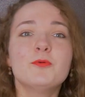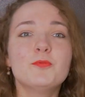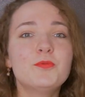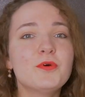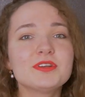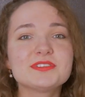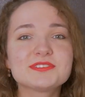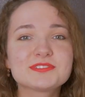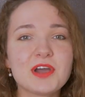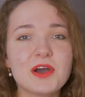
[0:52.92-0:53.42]

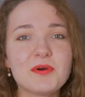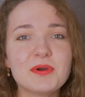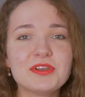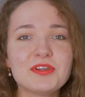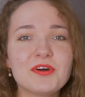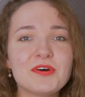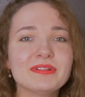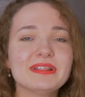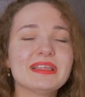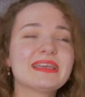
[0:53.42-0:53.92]
What's going
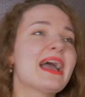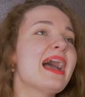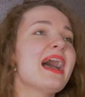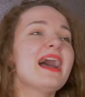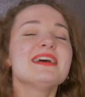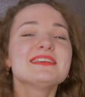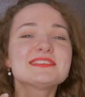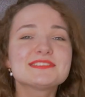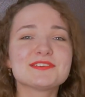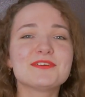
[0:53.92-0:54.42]
on? Like,
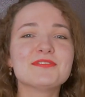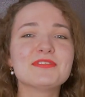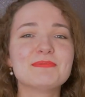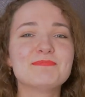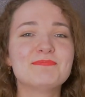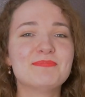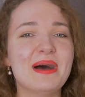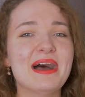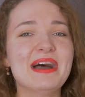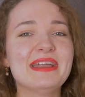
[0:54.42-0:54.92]
I saw
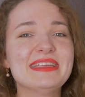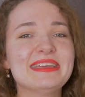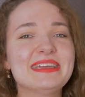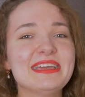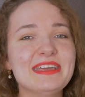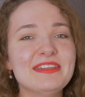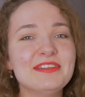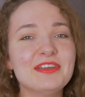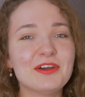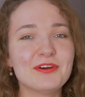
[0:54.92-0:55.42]
the panic
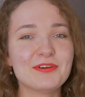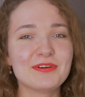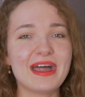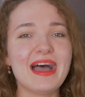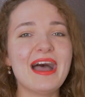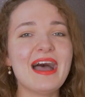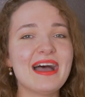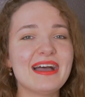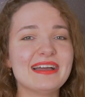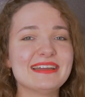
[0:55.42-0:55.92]
in her
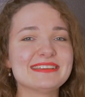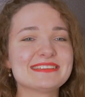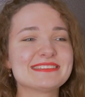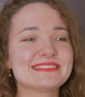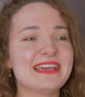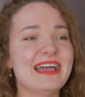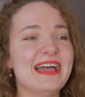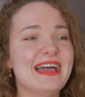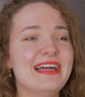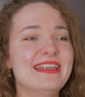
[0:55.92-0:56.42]

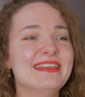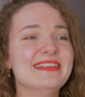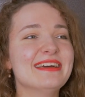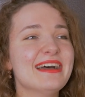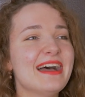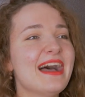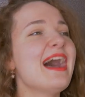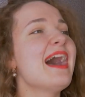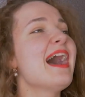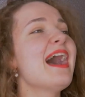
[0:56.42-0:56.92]
eyes and
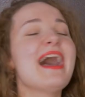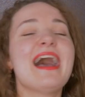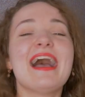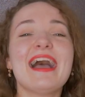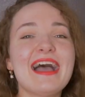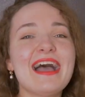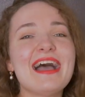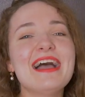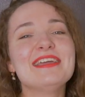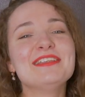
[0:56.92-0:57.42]

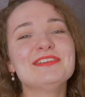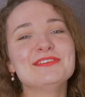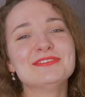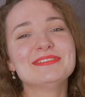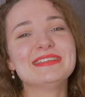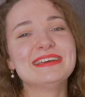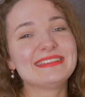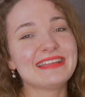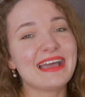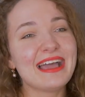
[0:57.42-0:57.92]
I knew
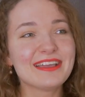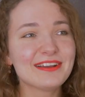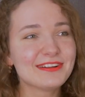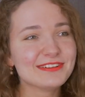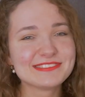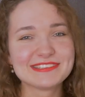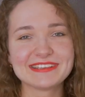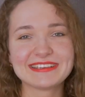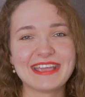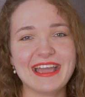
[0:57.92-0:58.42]
that I
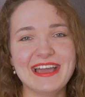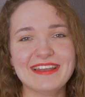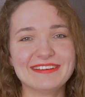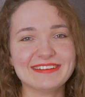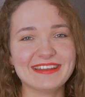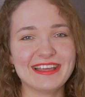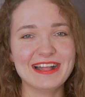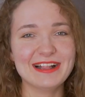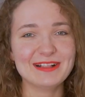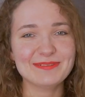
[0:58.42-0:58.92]
also
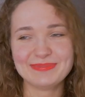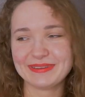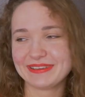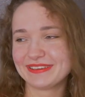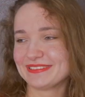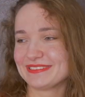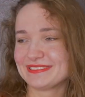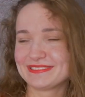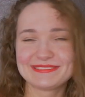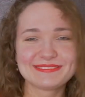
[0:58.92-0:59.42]
cannot help,
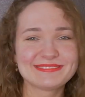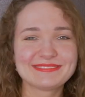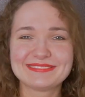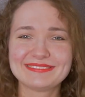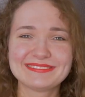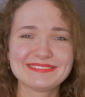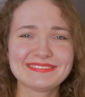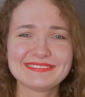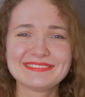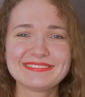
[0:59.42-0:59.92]
because
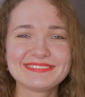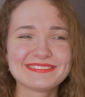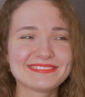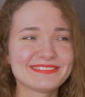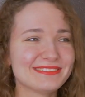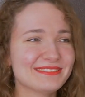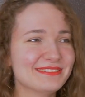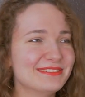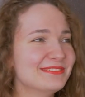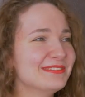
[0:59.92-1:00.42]

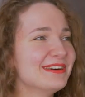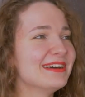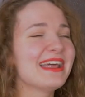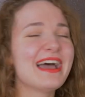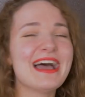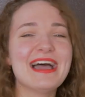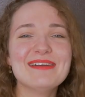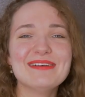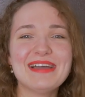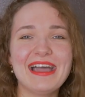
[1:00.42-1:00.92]
what
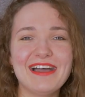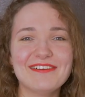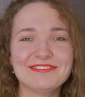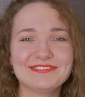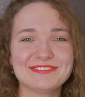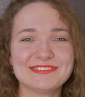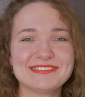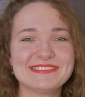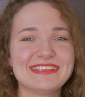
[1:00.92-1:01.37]
I have to